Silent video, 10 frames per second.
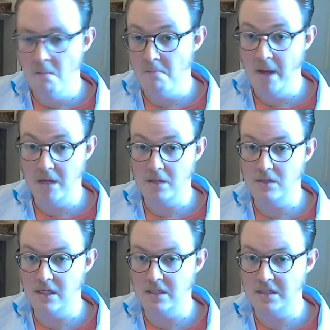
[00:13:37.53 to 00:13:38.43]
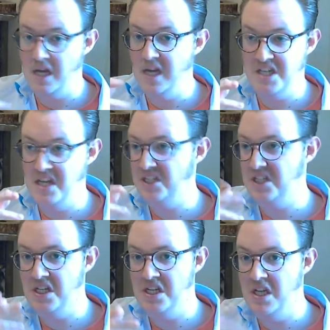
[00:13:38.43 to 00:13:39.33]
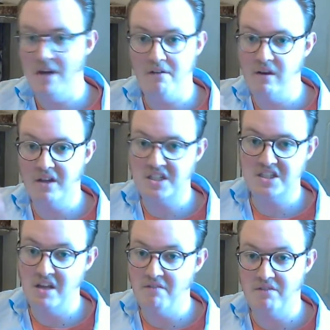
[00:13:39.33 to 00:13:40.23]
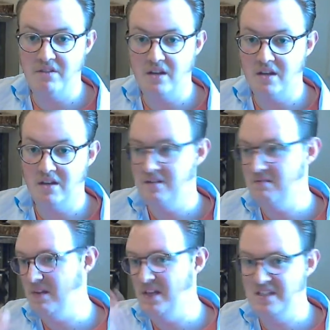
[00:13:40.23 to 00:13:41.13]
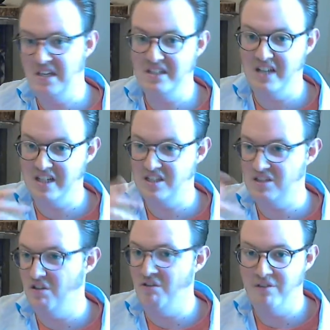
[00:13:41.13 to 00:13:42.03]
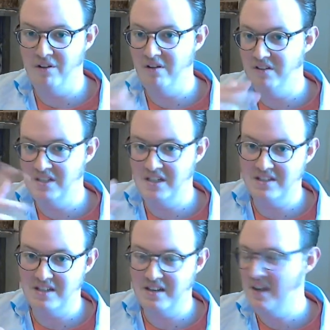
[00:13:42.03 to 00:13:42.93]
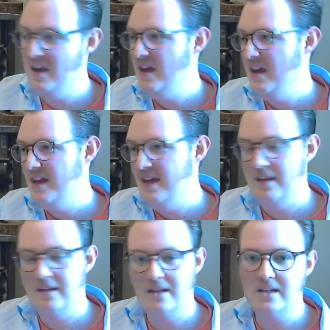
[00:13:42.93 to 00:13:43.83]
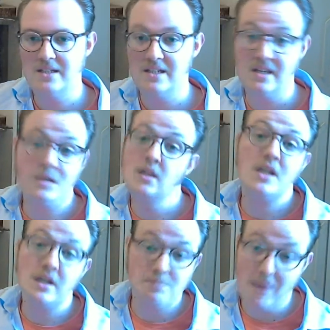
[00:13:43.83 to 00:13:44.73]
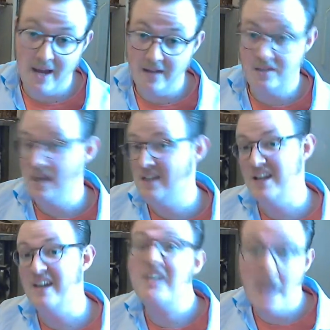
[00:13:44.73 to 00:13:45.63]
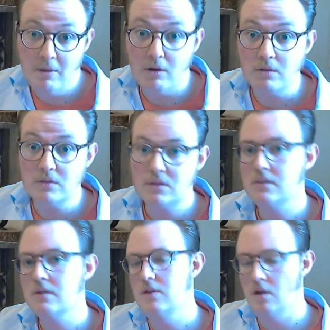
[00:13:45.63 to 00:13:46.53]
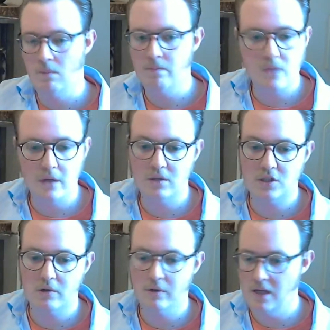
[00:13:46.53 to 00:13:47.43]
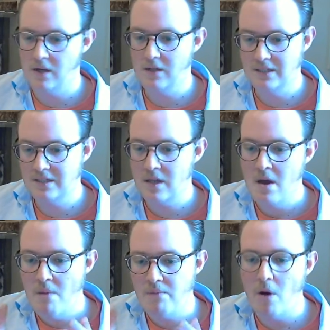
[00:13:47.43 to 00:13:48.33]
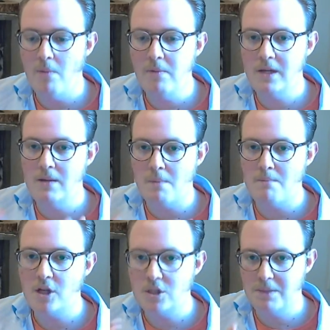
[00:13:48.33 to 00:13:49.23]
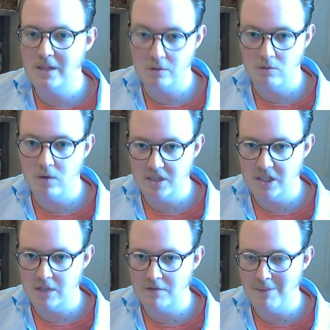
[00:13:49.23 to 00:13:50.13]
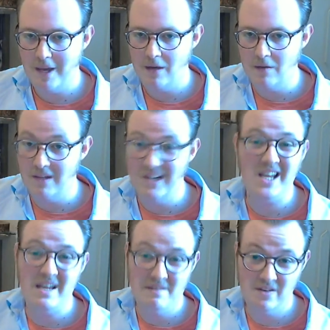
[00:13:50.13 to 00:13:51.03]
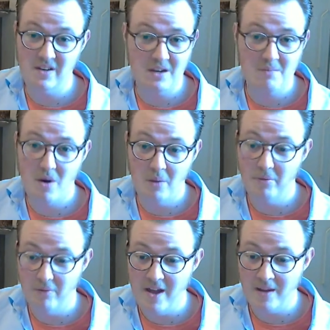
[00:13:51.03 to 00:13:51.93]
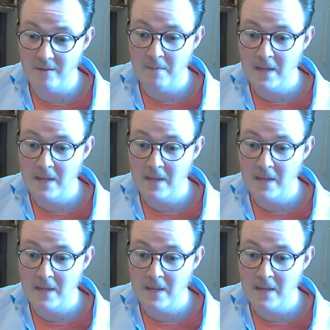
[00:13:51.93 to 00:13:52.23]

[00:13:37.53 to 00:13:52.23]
my goodness, I taste everything in it. It tastes like sulfur, it tastes bad, it tastes like chemicals. No, not at all here. It's probably a much better quality of tobacco than even in the Marlboro Red,